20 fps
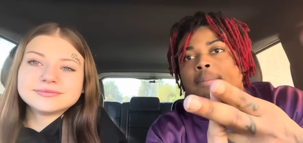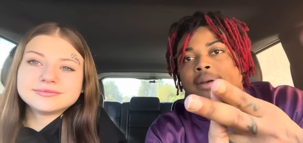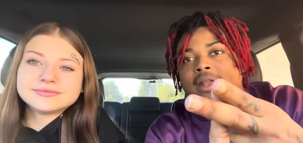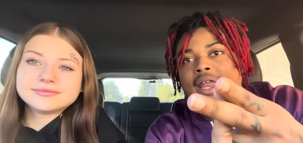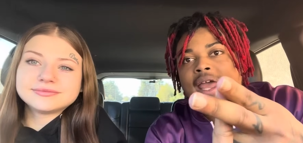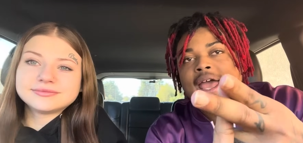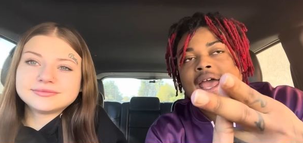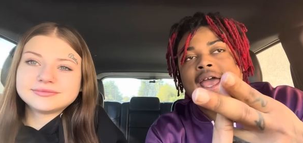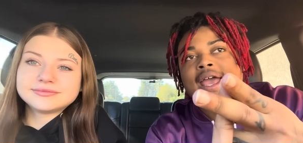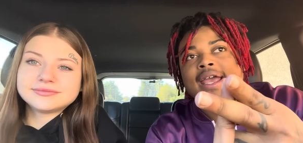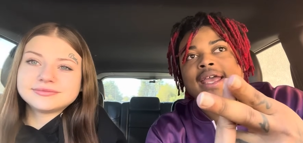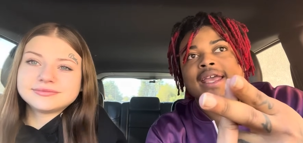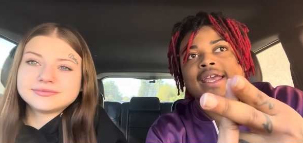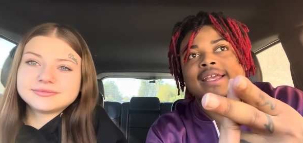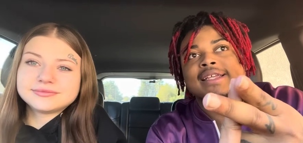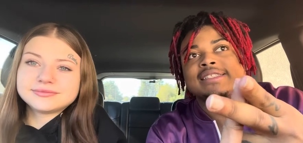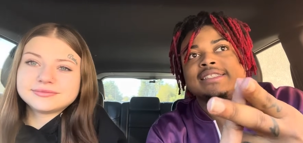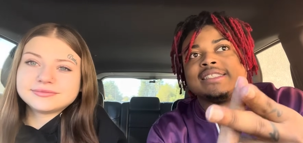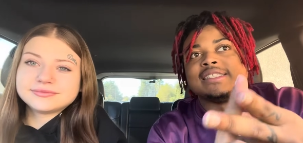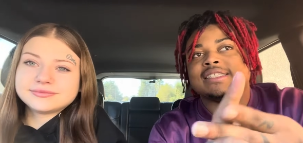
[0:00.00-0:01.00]
Speaker 1: of that,
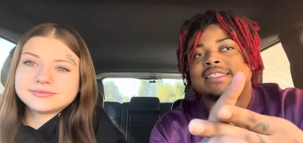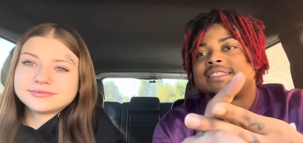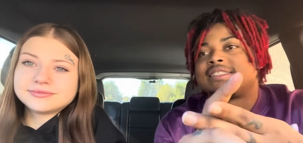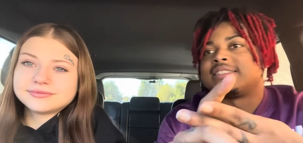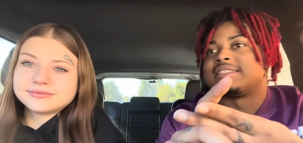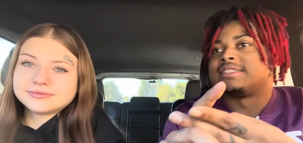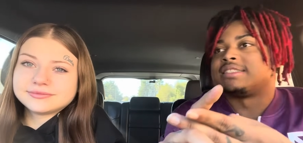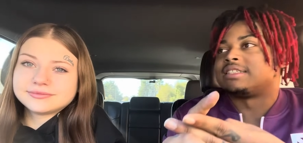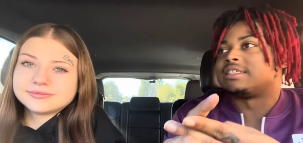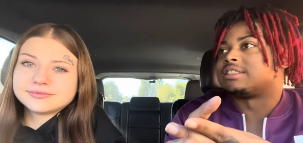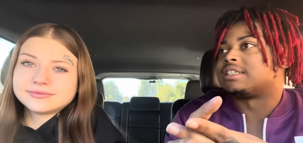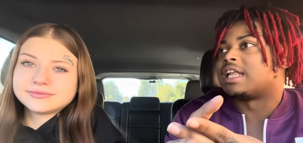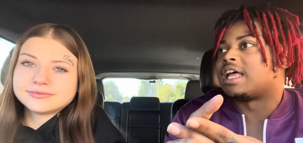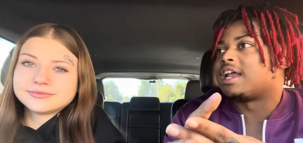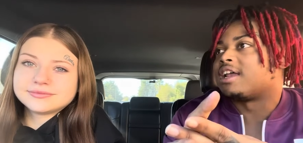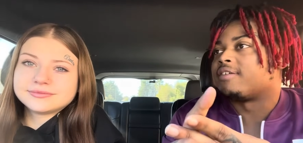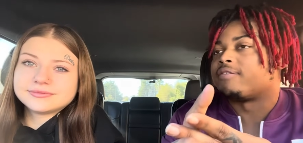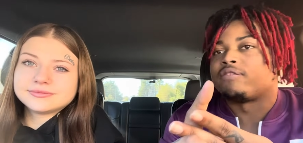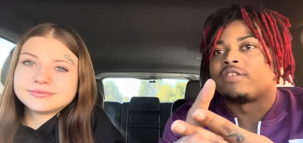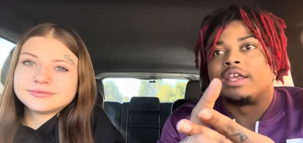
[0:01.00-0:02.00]
it just, there's a
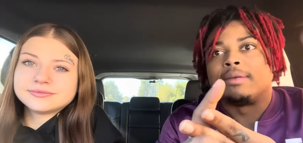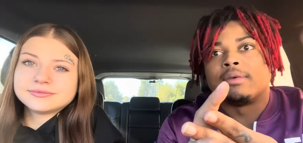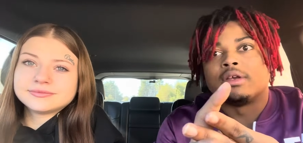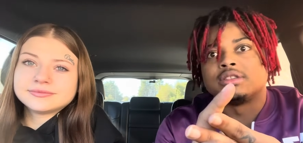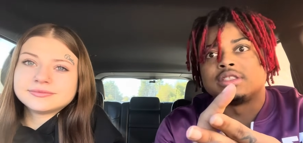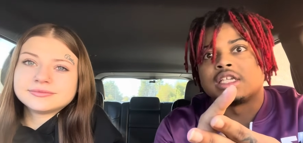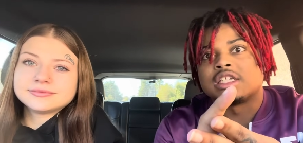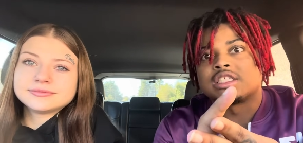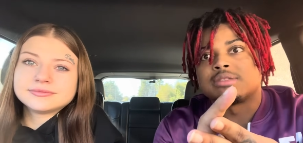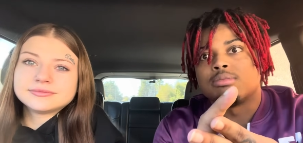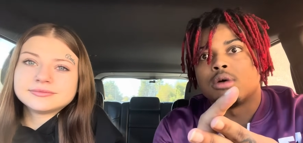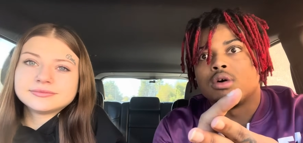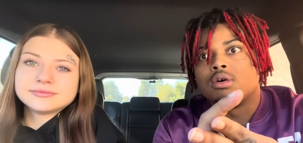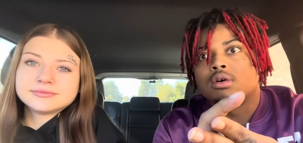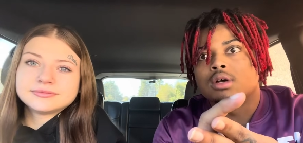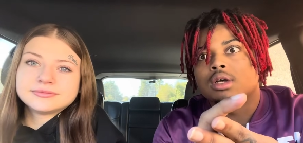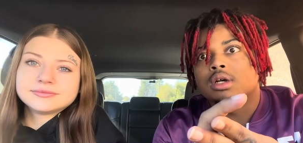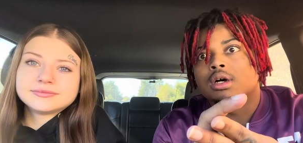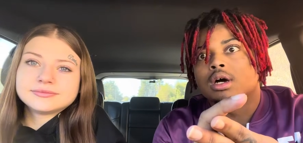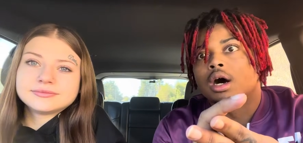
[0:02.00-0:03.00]
lot of females that
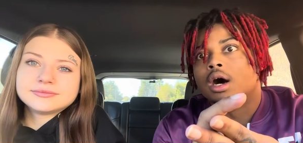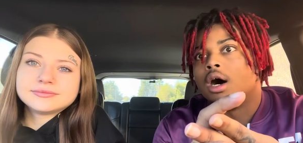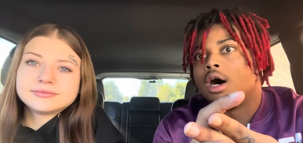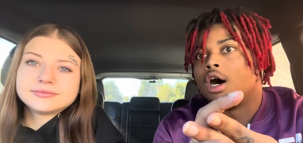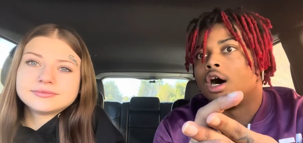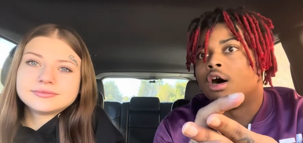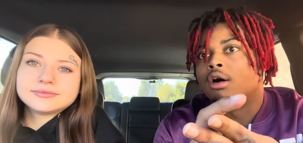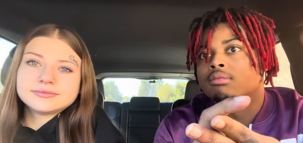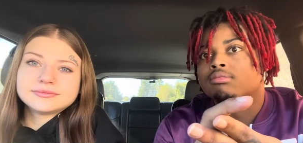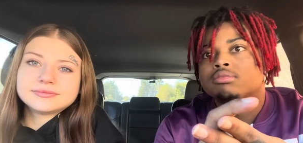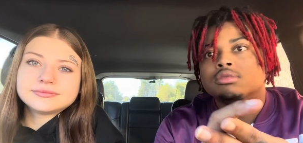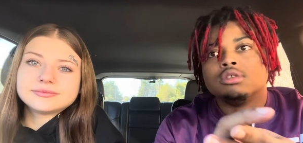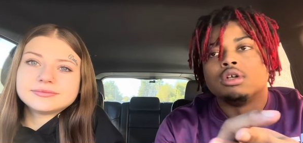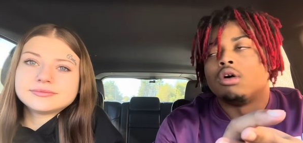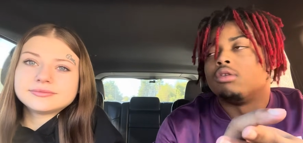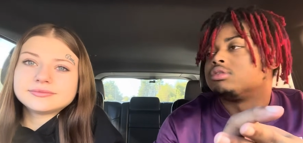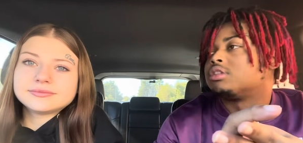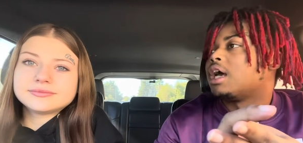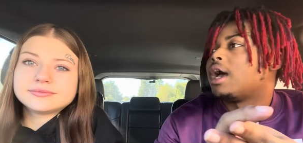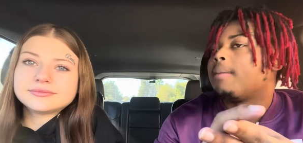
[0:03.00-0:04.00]
smoke. Um,
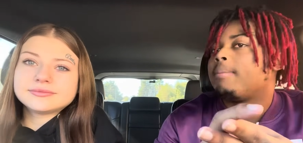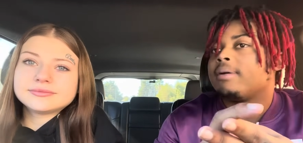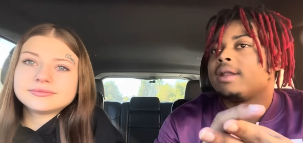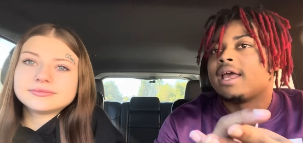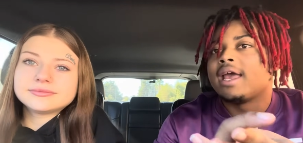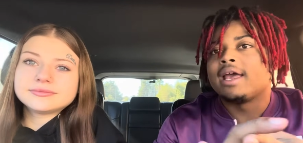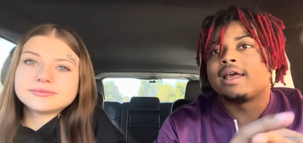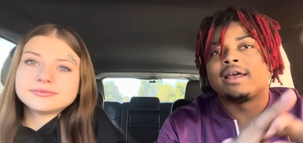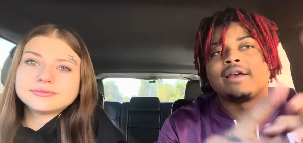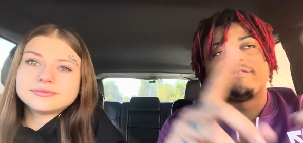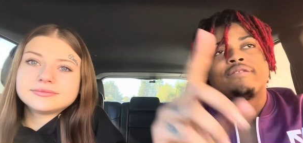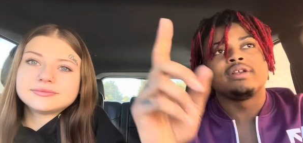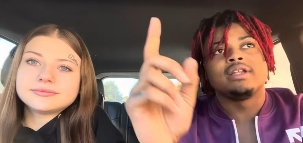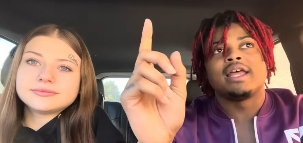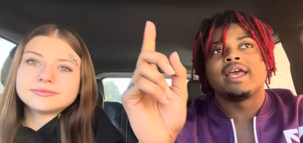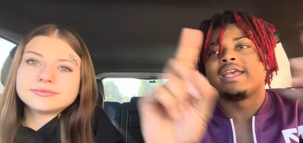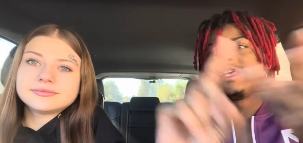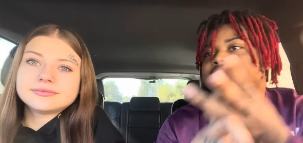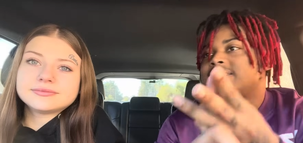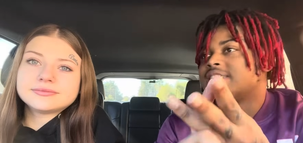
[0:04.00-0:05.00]
on top of that, I feel
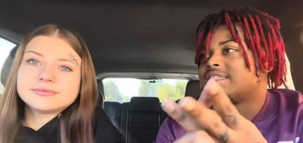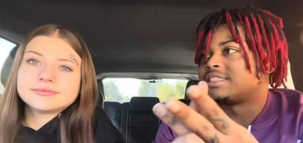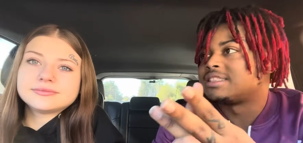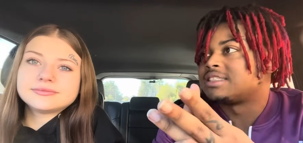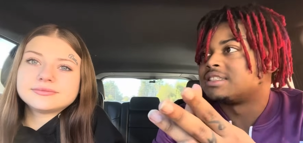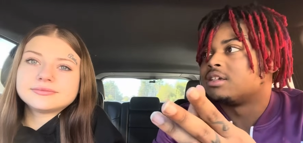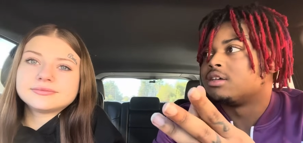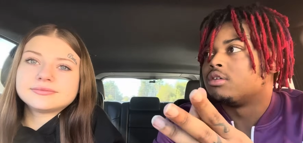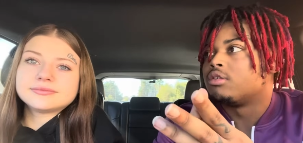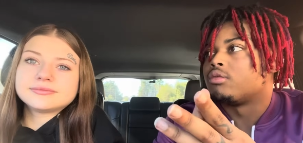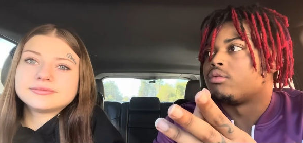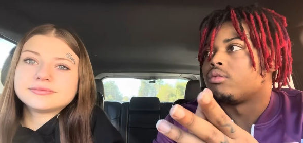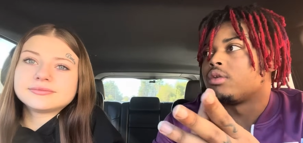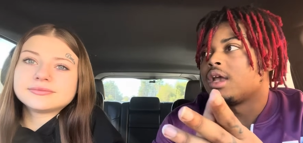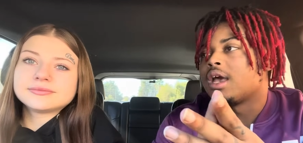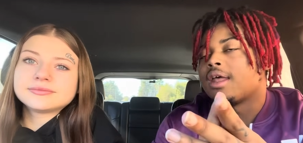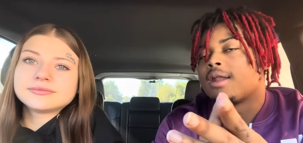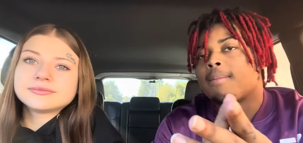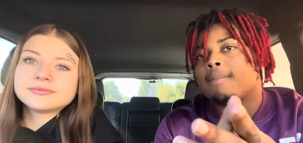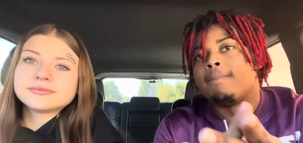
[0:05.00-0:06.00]
like it just... We
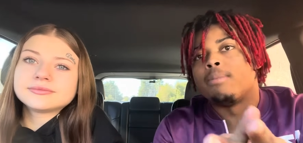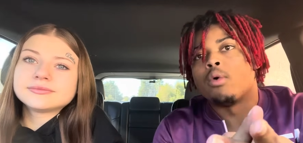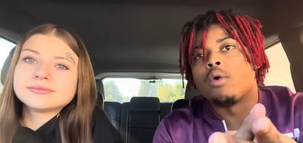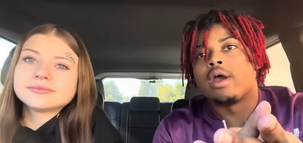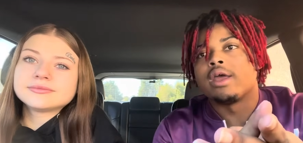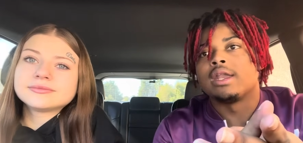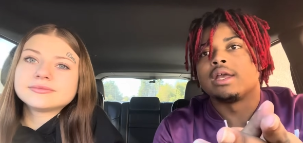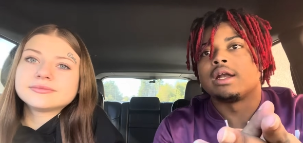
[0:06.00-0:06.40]
got a boy and a